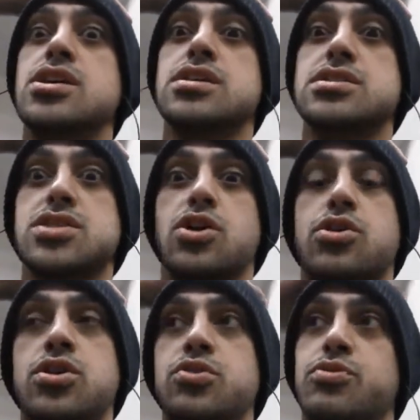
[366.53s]
So
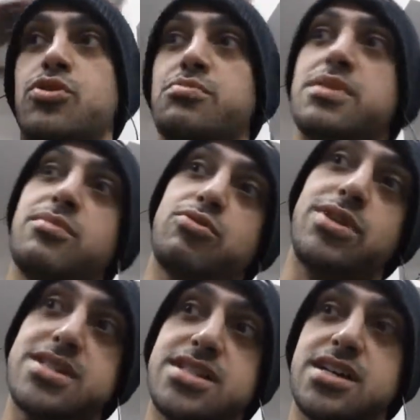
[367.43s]
going minimal
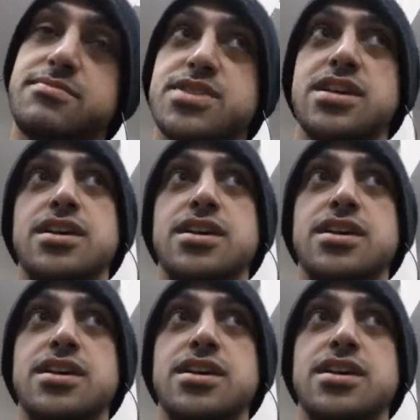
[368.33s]
rest times,